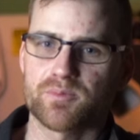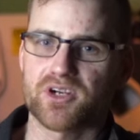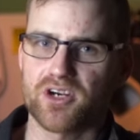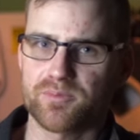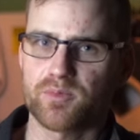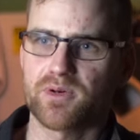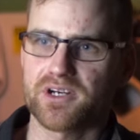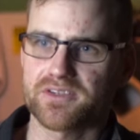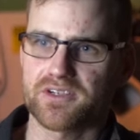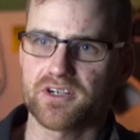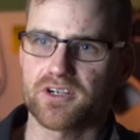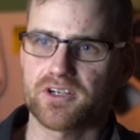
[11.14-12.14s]
My grandpa bought
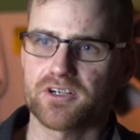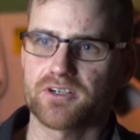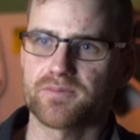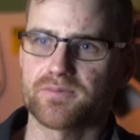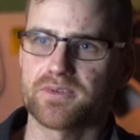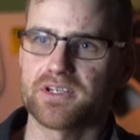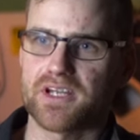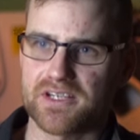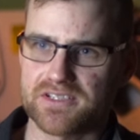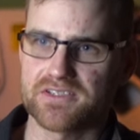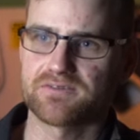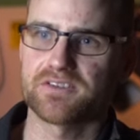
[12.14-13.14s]
the car in
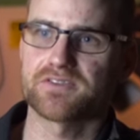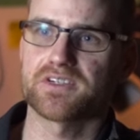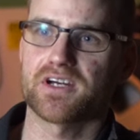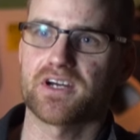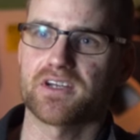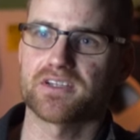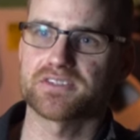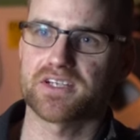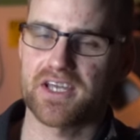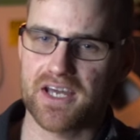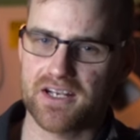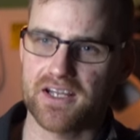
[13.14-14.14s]
1959. It's a
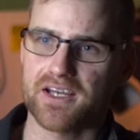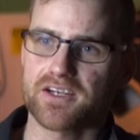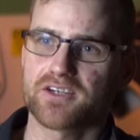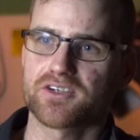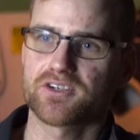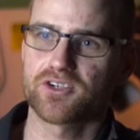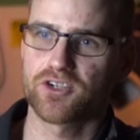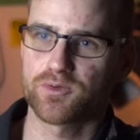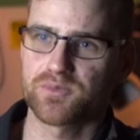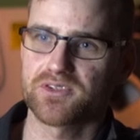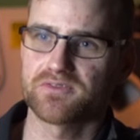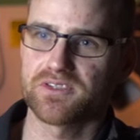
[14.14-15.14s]
Cadillac
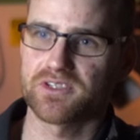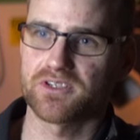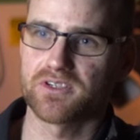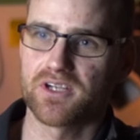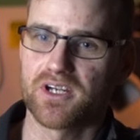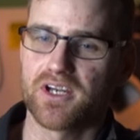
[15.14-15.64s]
Coupe DeVille.